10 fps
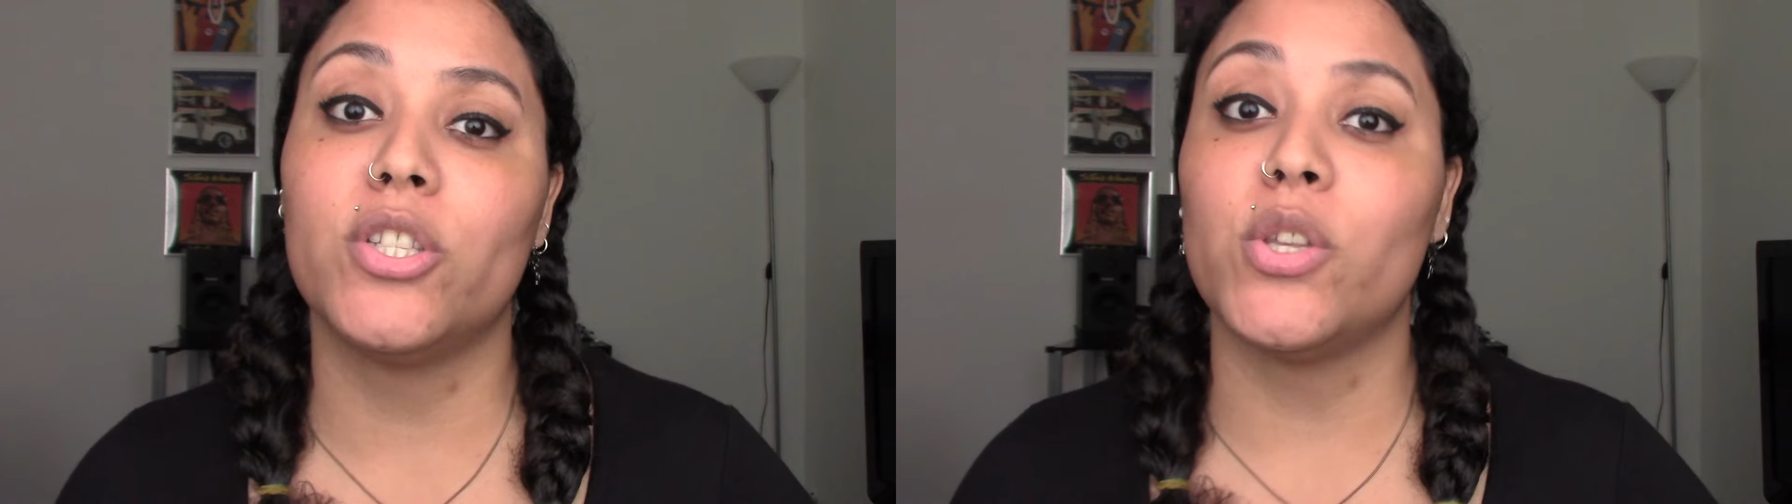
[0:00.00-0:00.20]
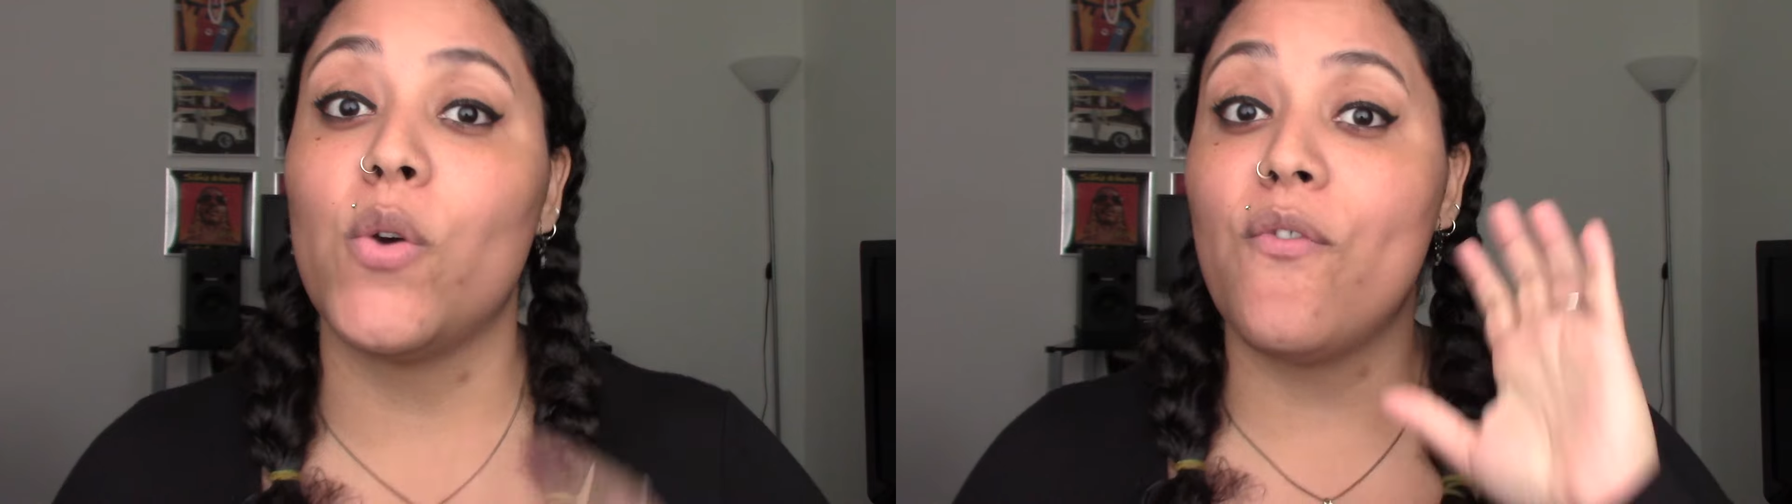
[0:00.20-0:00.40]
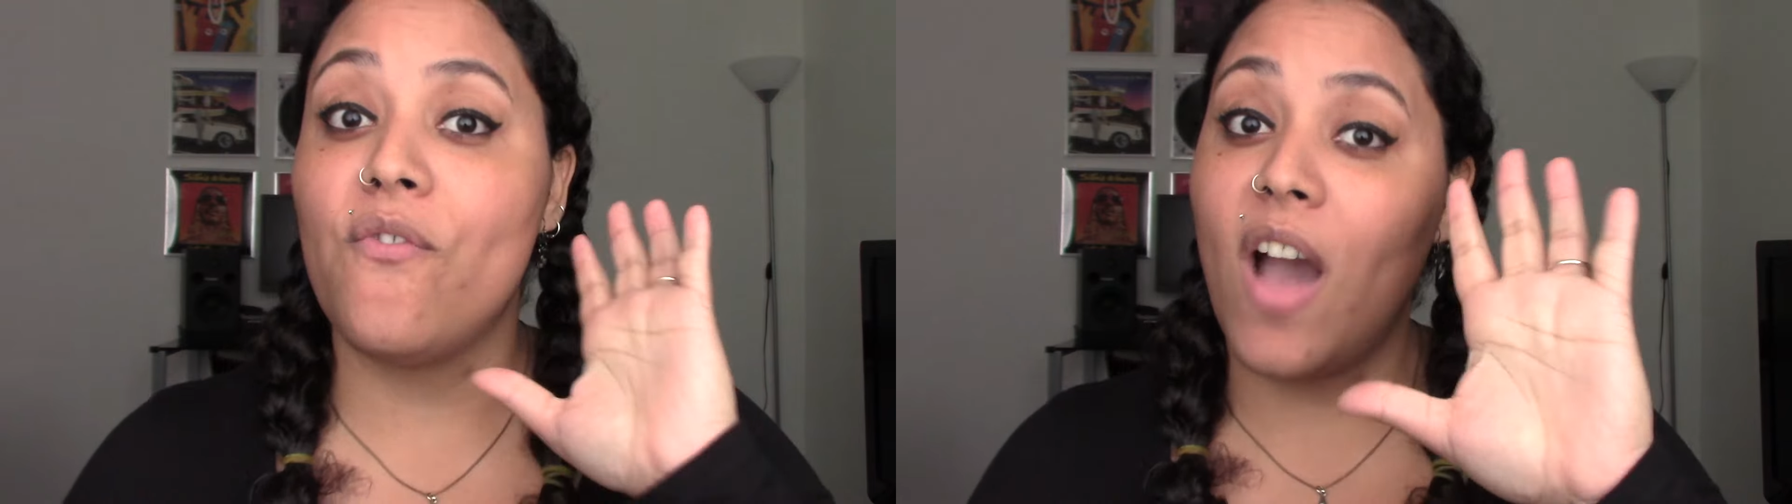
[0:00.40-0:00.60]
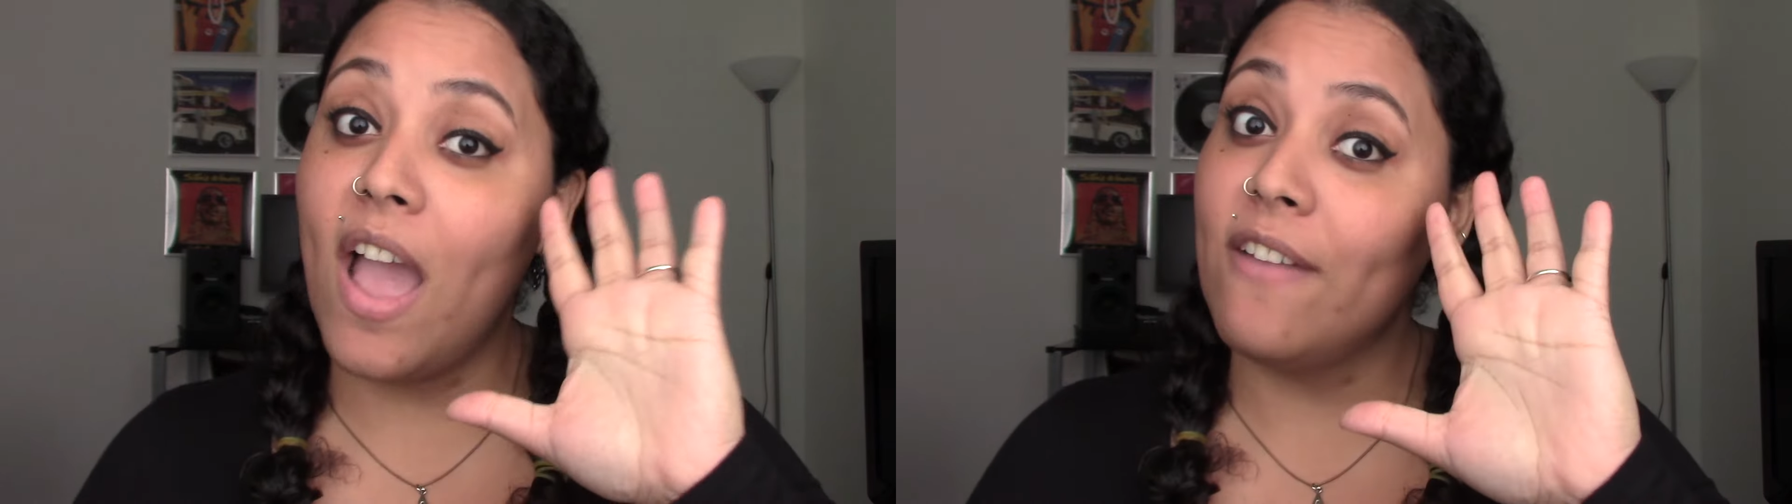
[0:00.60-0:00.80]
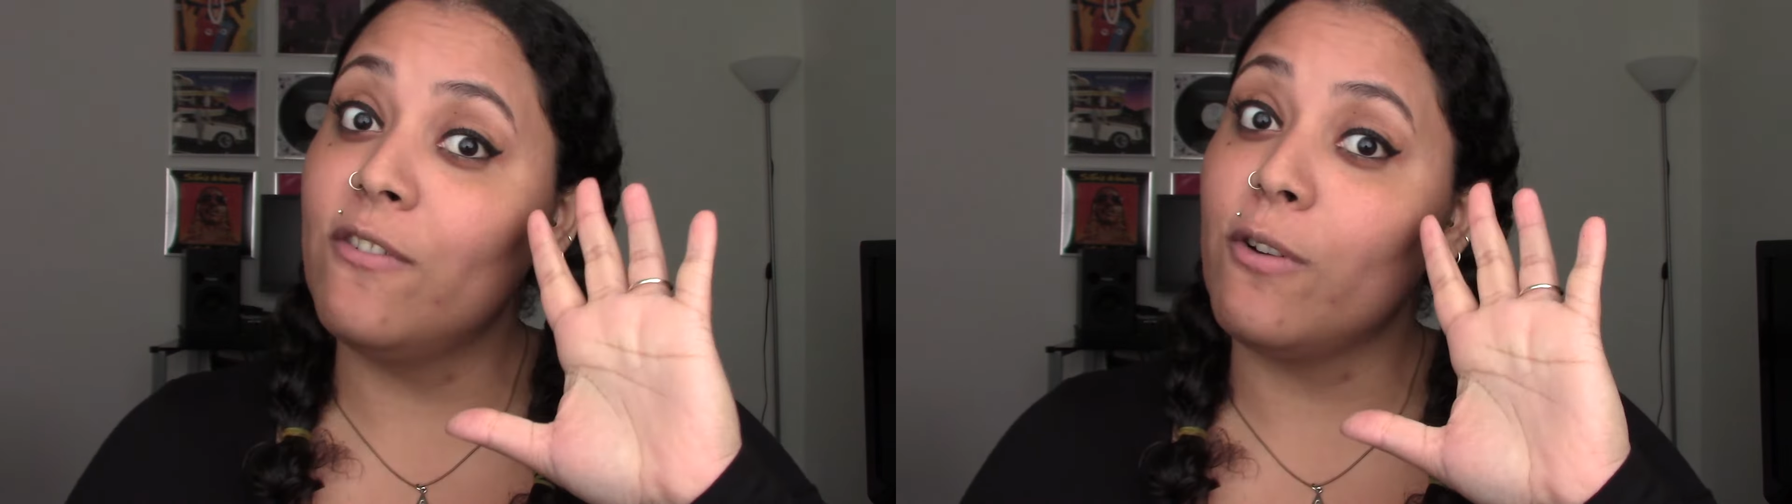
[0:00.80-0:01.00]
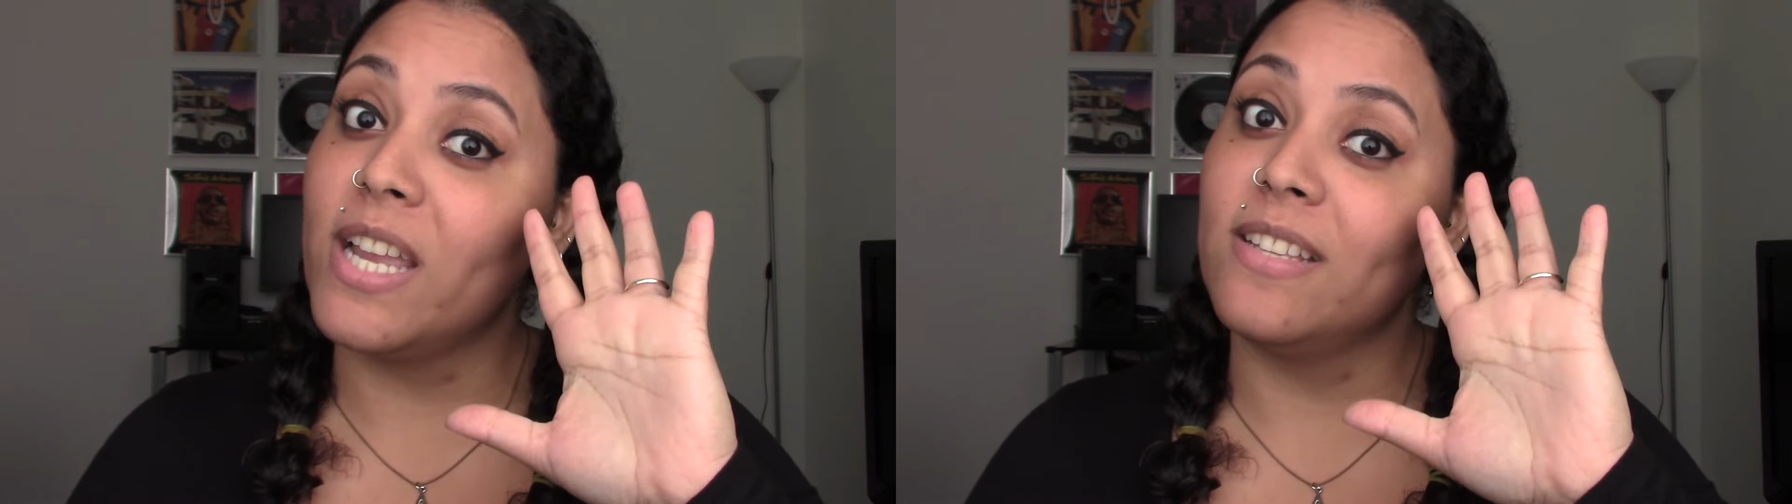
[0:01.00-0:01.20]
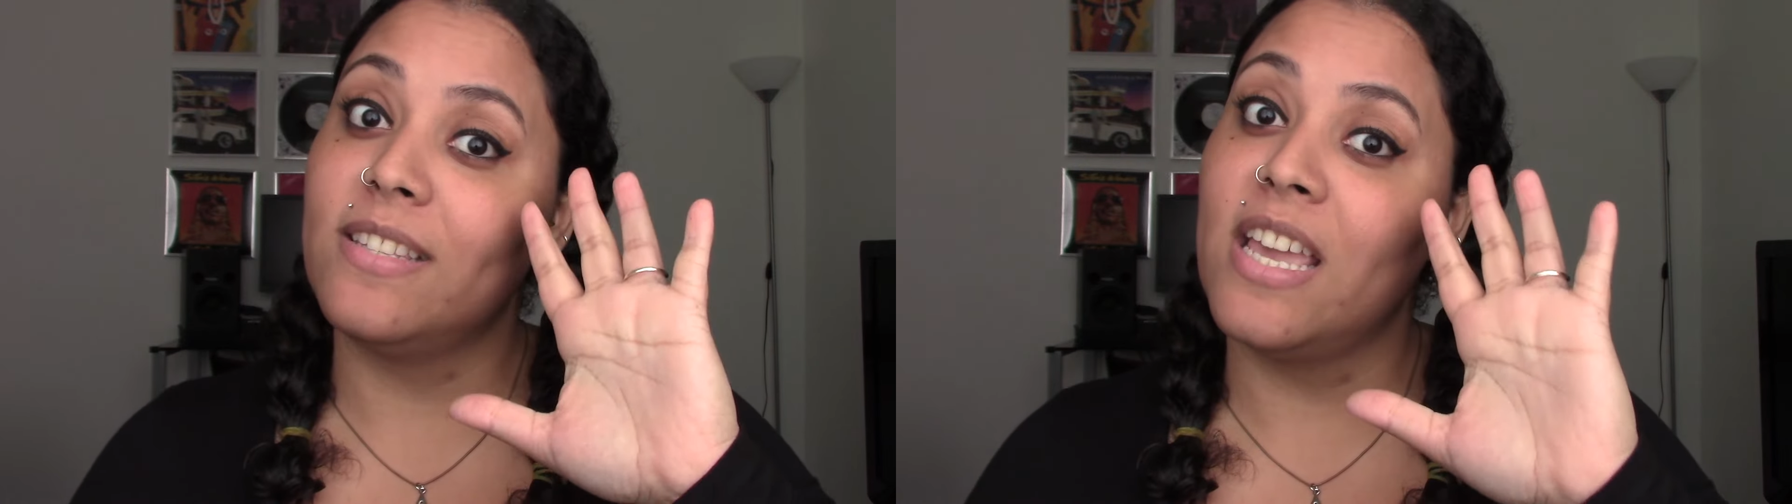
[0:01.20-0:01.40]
So 5 great